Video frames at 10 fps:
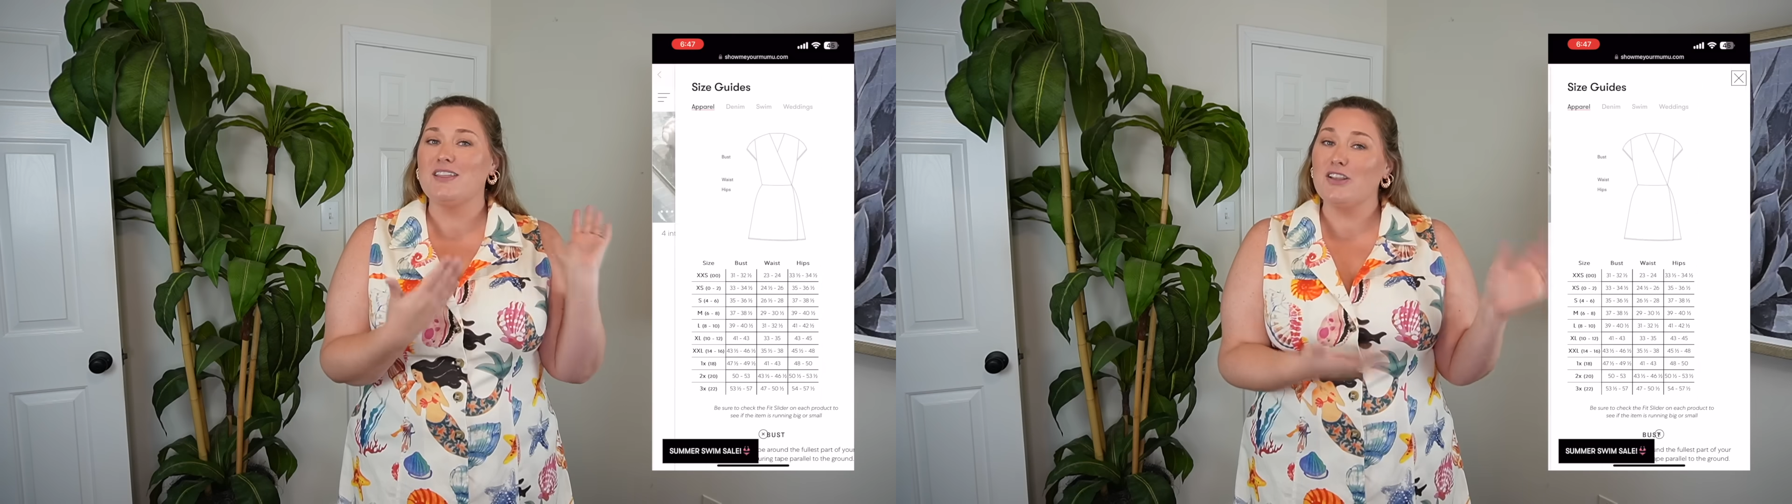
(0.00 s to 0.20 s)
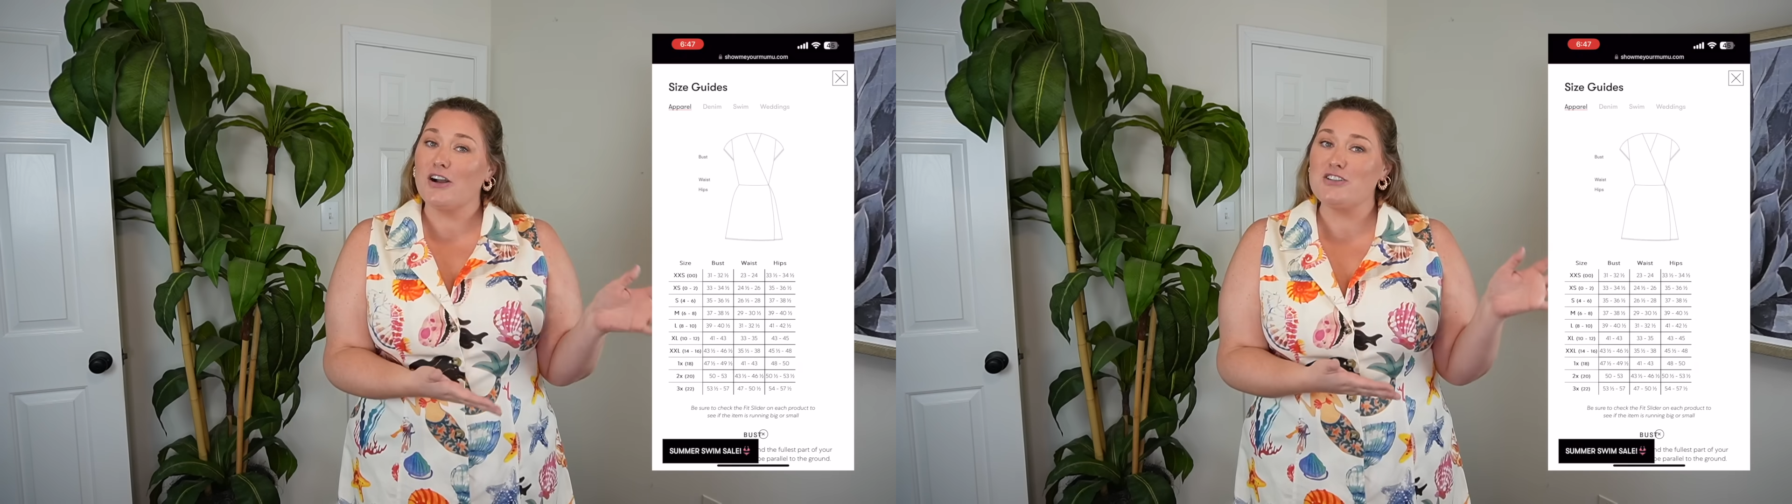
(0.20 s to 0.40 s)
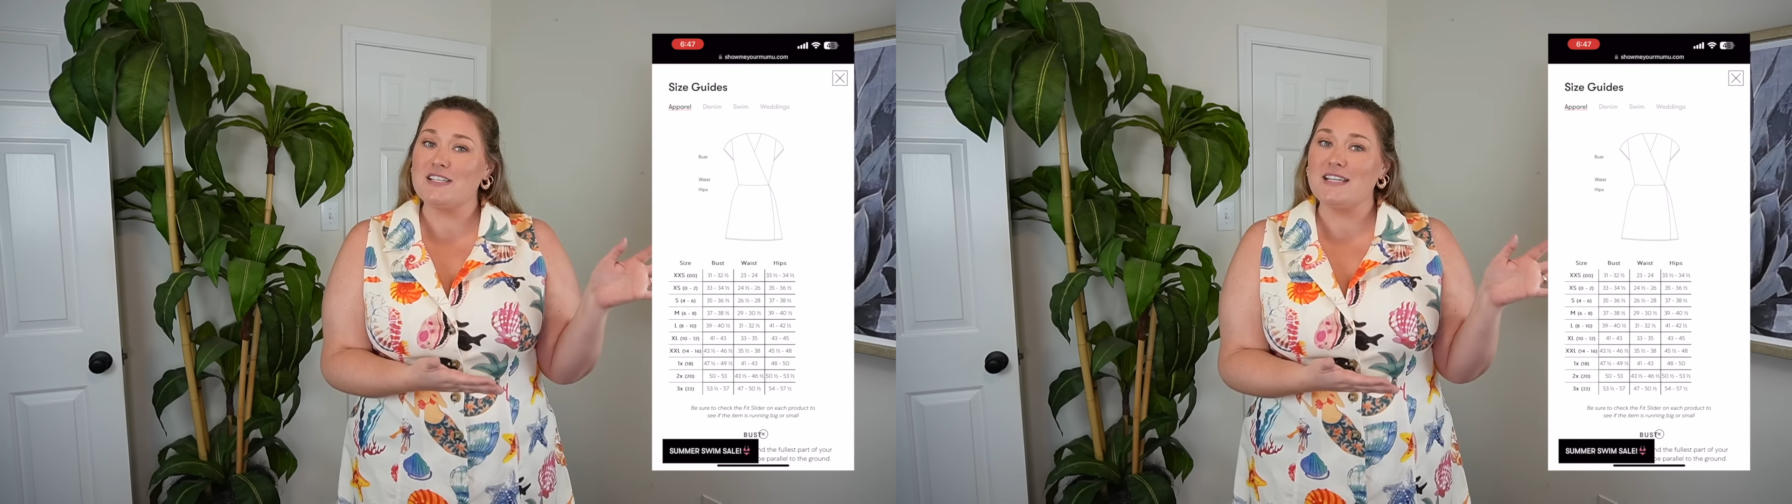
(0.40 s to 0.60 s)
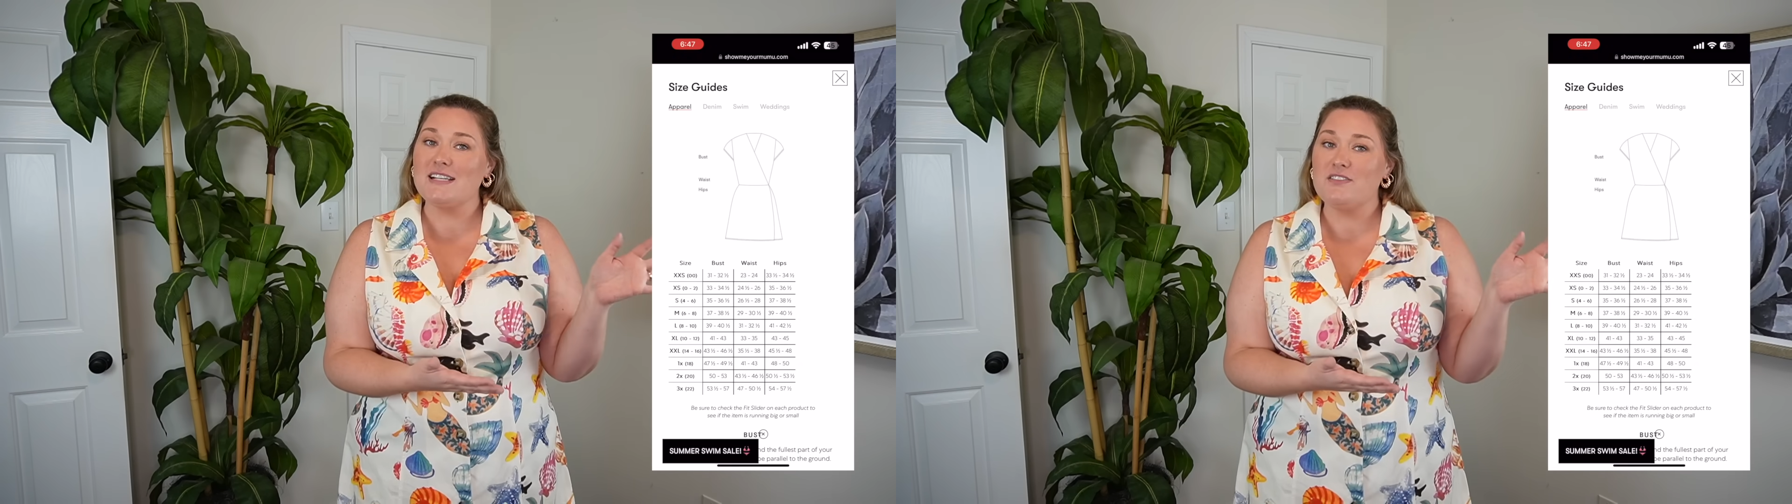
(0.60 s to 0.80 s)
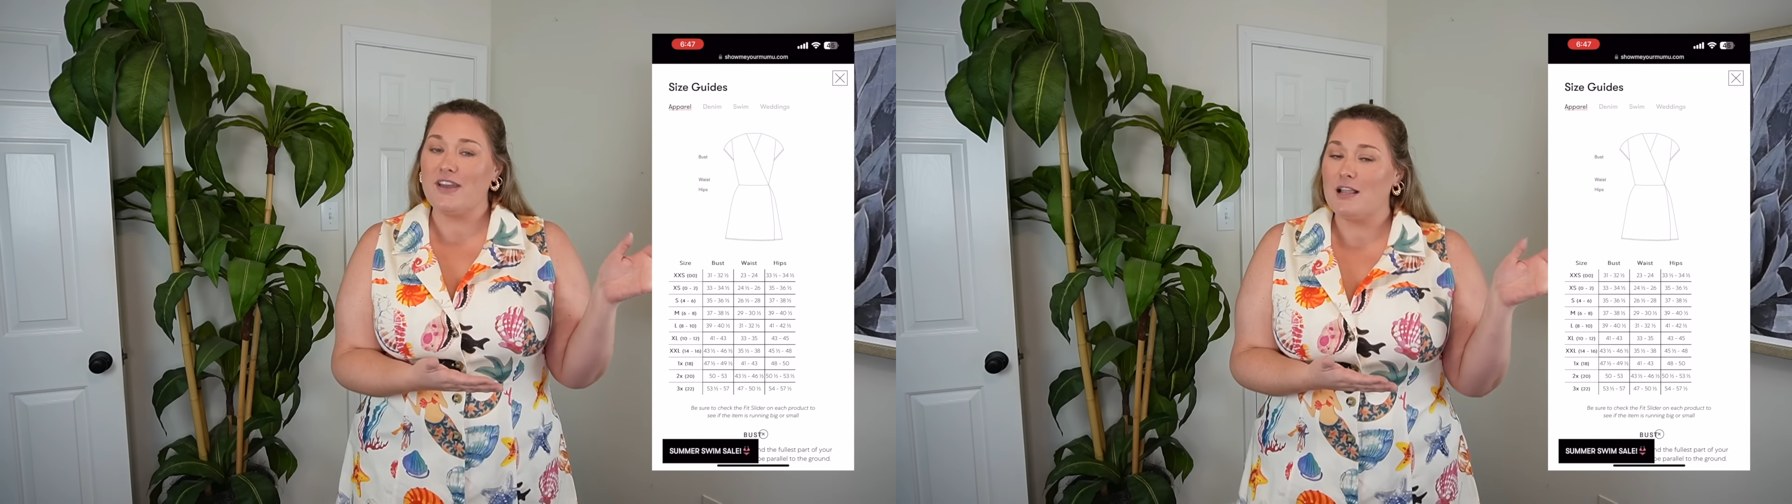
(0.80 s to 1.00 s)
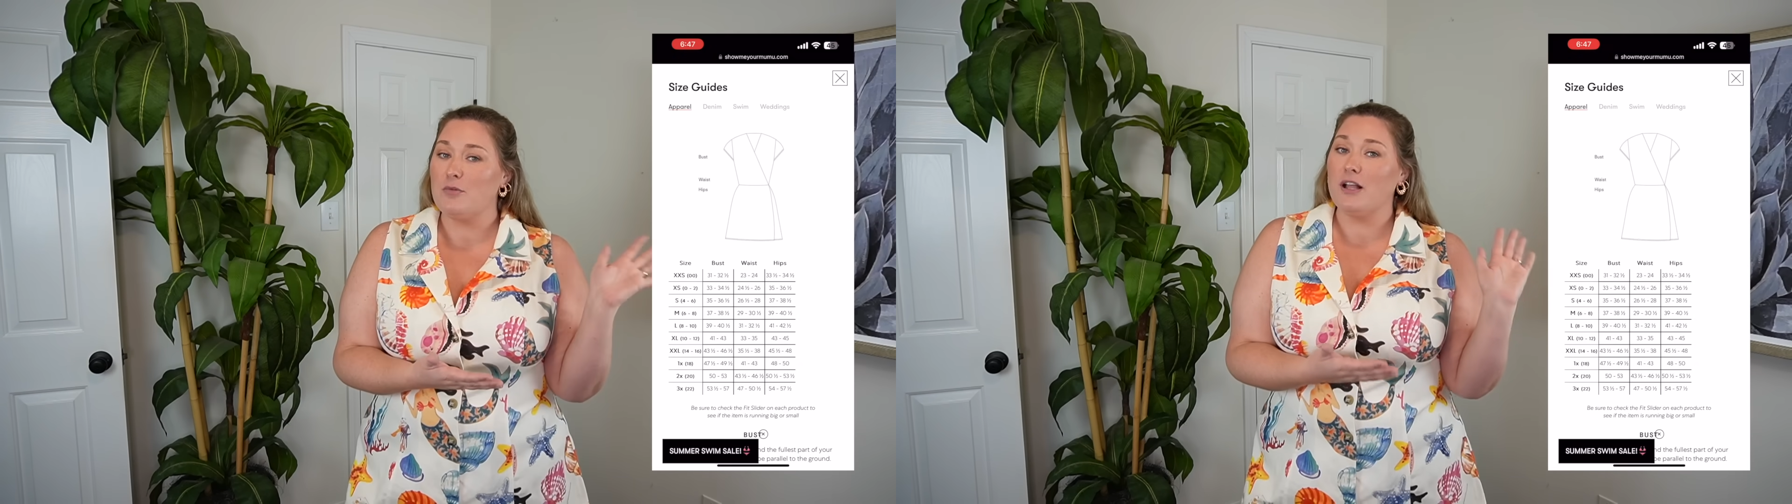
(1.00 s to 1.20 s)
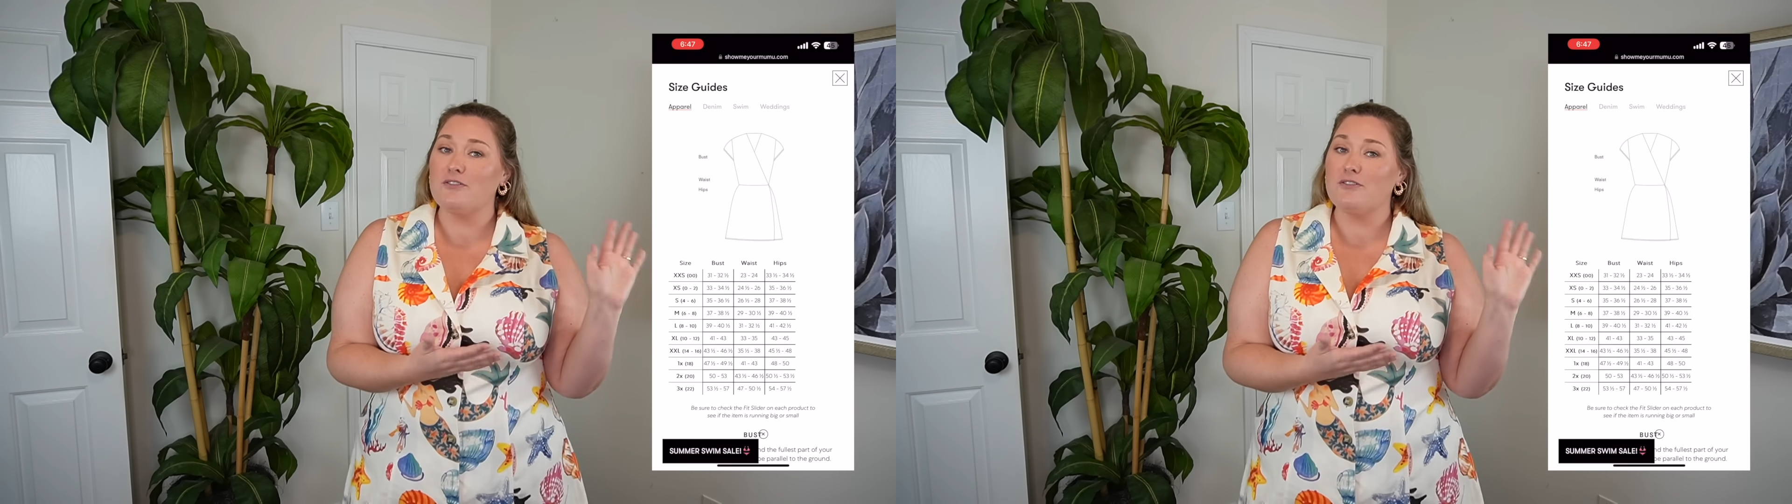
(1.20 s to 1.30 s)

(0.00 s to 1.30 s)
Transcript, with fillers: The largest size available,